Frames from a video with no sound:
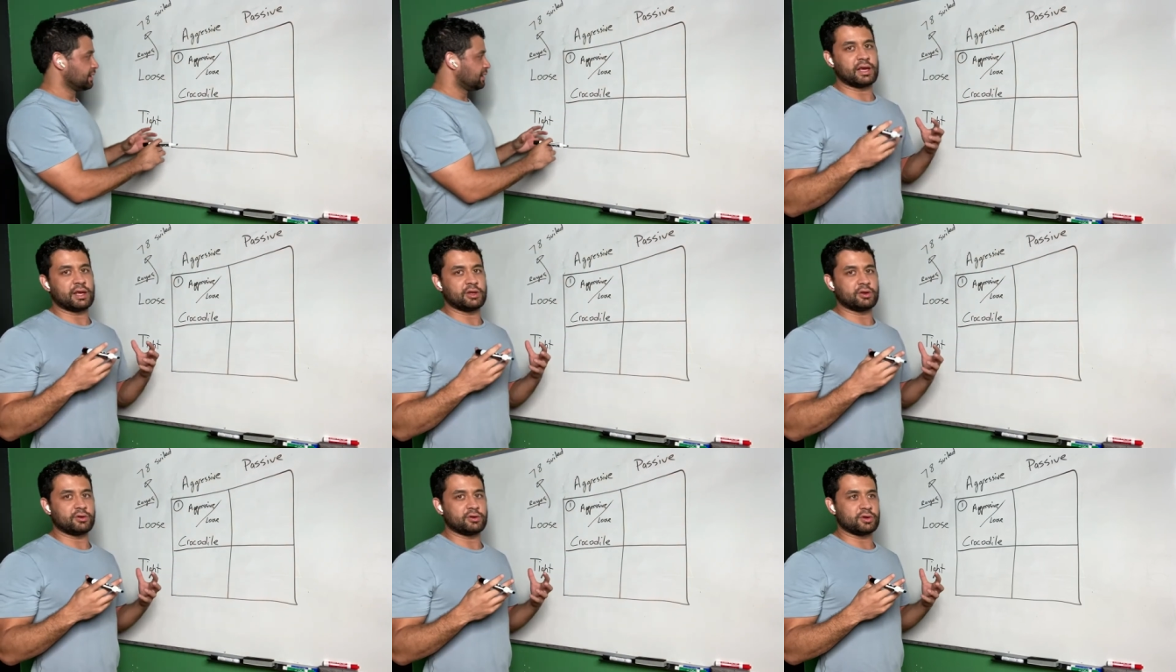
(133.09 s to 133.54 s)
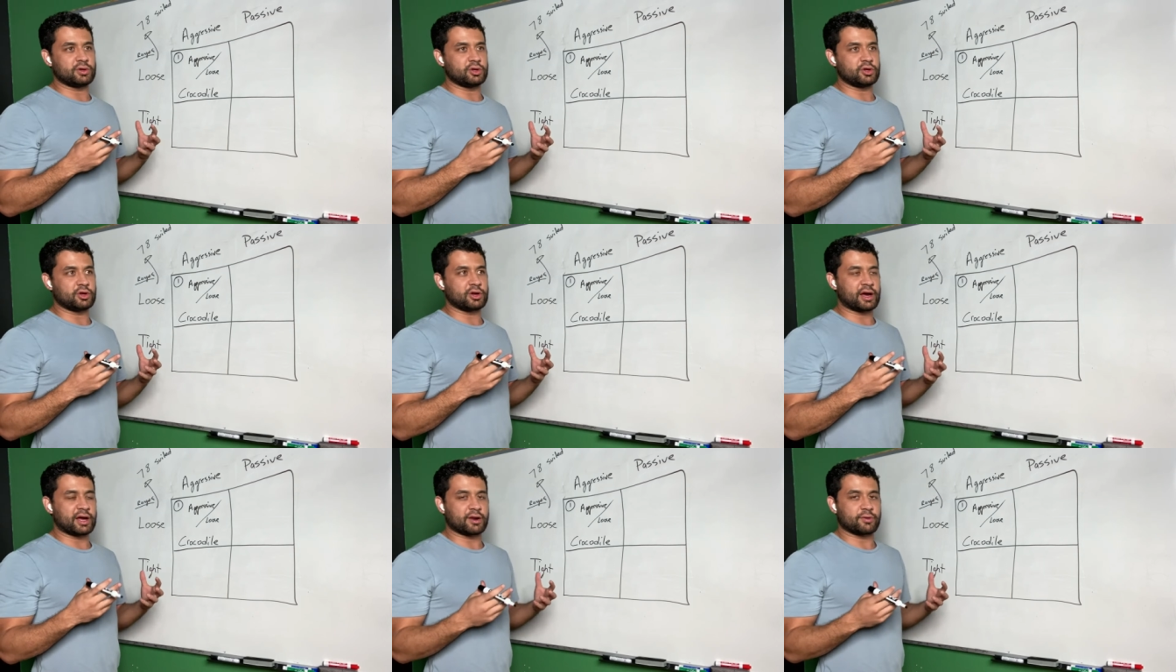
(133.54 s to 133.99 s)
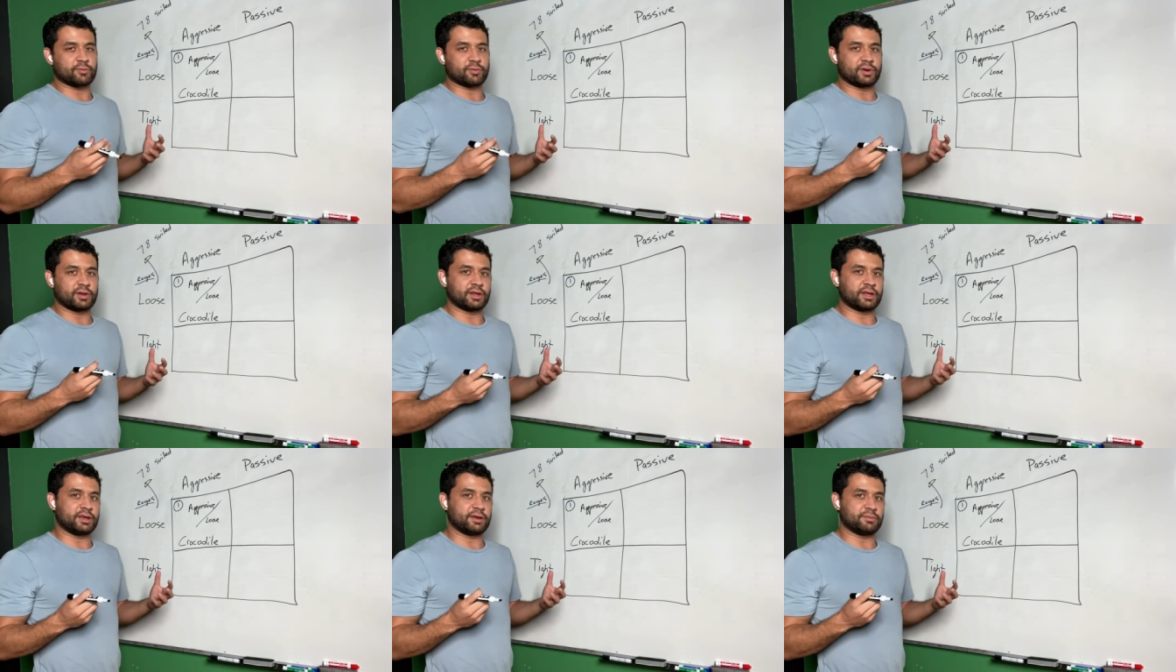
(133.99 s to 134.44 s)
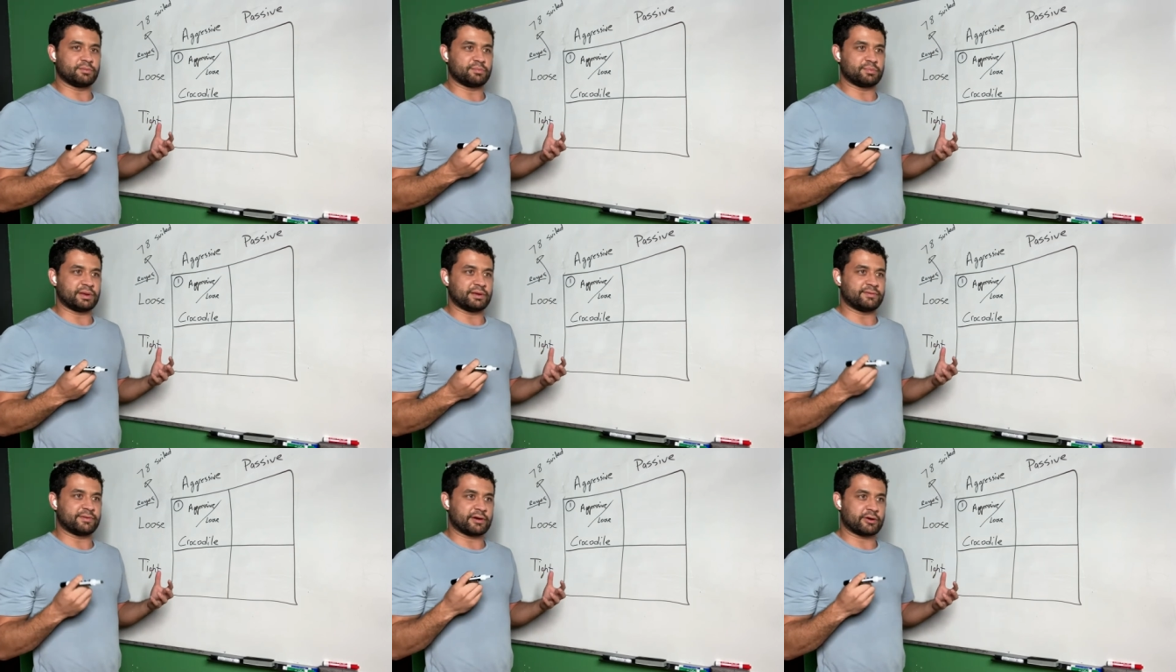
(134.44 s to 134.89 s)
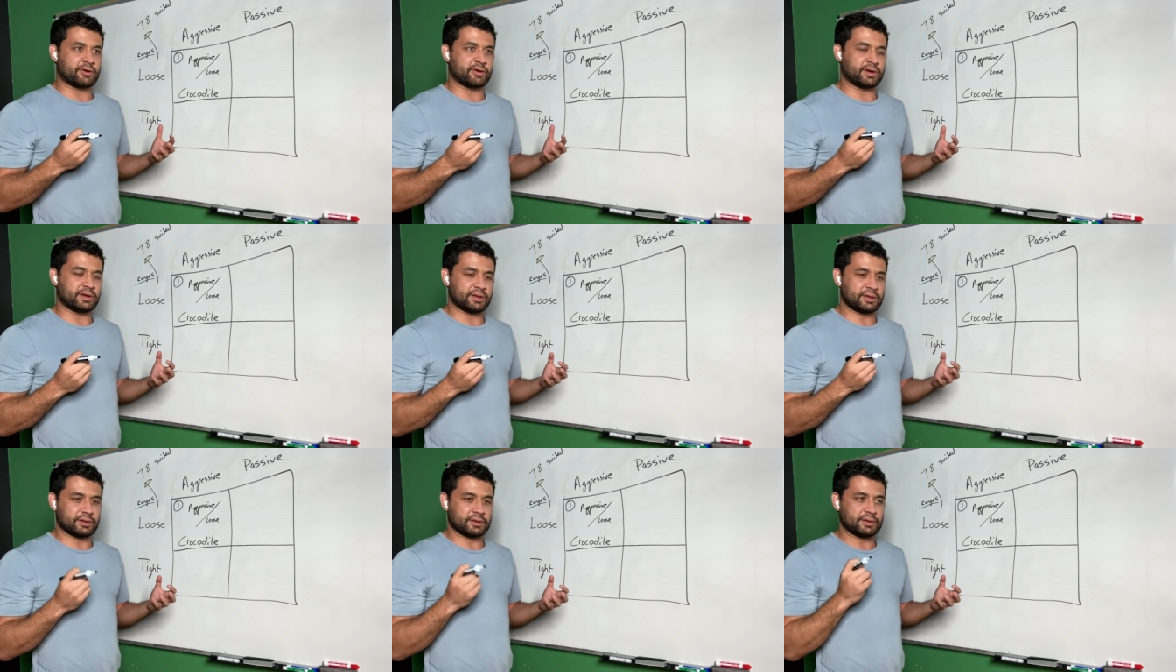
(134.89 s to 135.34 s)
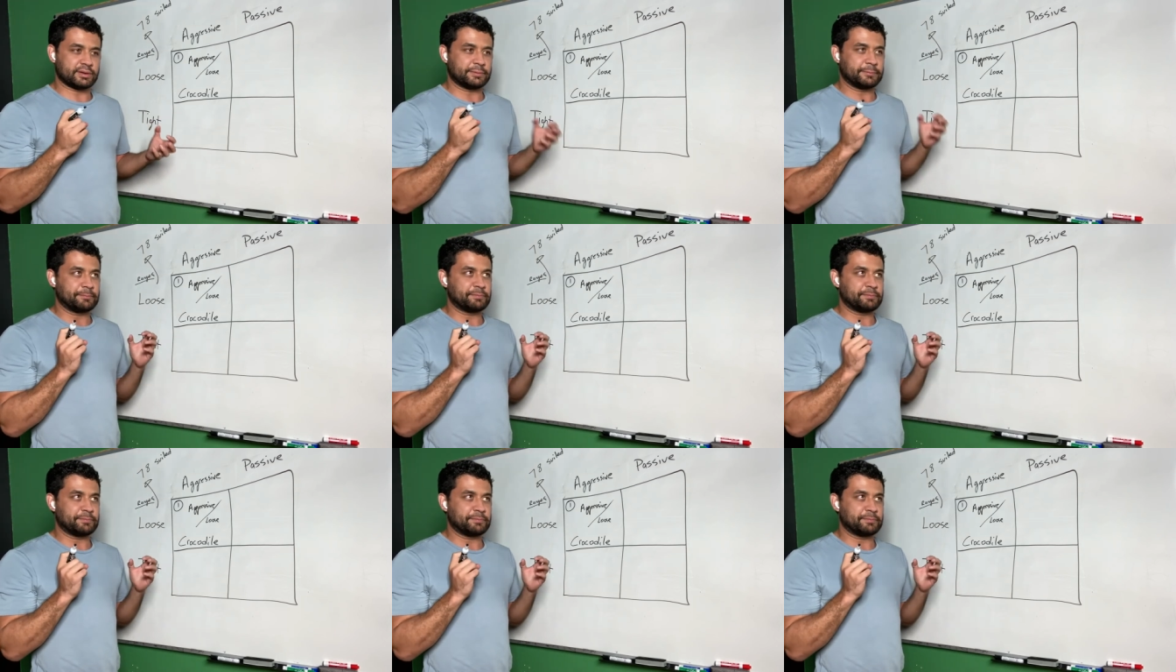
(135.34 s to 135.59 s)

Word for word: And you, you got to really be very